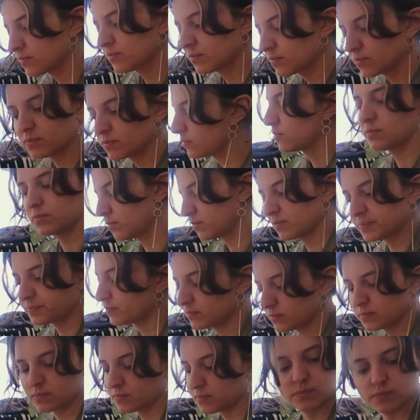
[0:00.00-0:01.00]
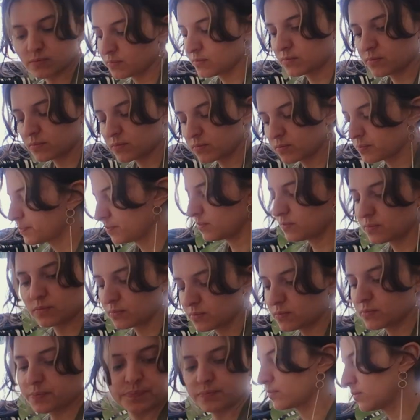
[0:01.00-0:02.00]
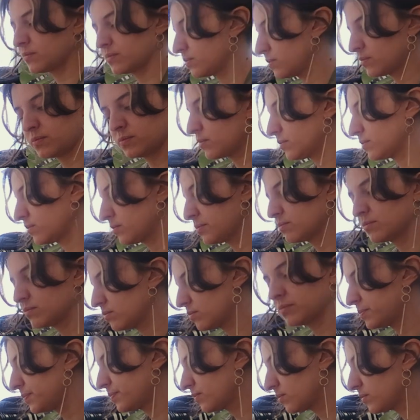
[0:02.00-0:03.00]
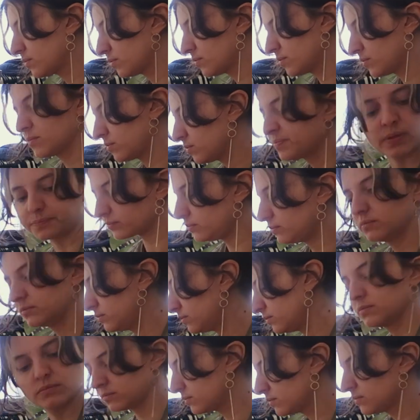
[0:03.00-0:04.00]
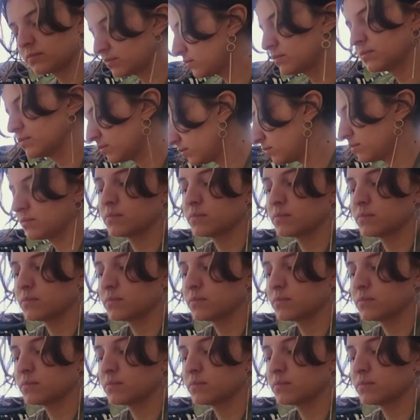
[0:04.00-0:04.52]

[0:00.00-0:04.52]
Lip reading: It seems to work for me to choose them just by that category.